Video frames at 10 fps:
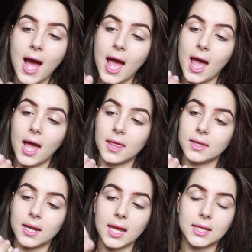and
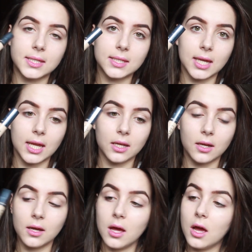the Naked Skin
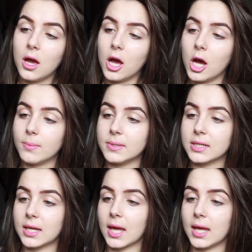Urban
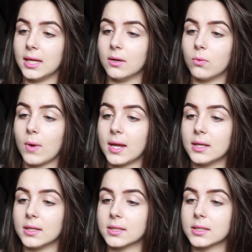Decay
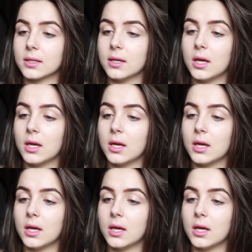Weightless